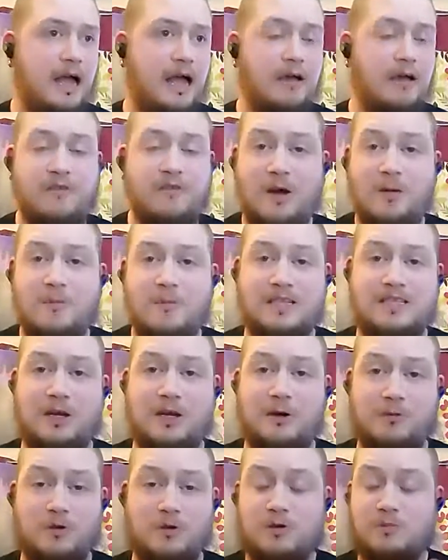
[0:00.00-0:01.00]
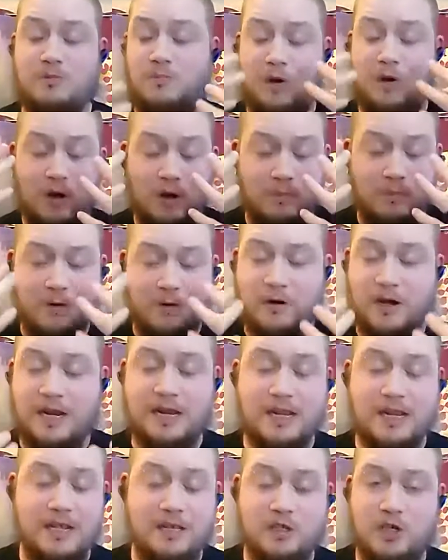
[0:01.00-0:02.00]
I found myself just
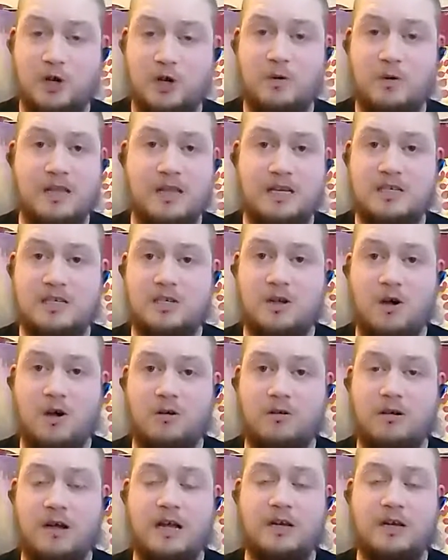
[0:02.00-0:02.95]
blubbering during this song.